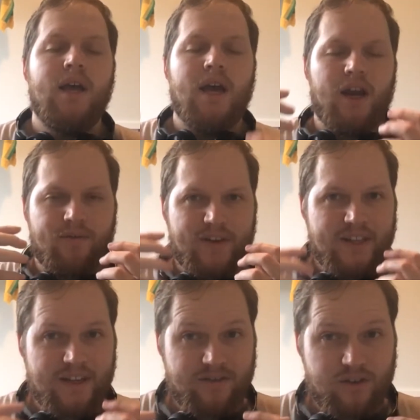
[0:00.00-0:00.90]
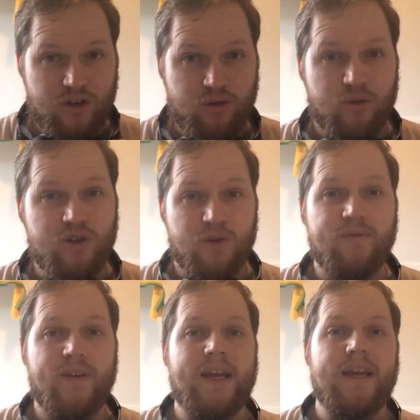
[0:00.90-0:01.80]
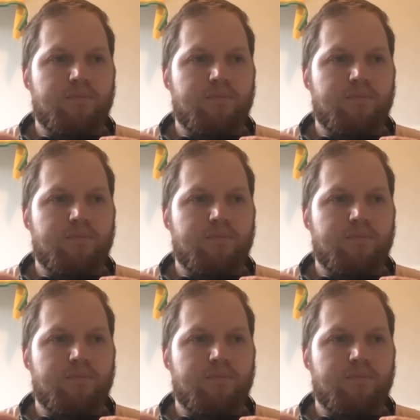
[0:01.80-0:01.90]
And I think that's the crucial thing.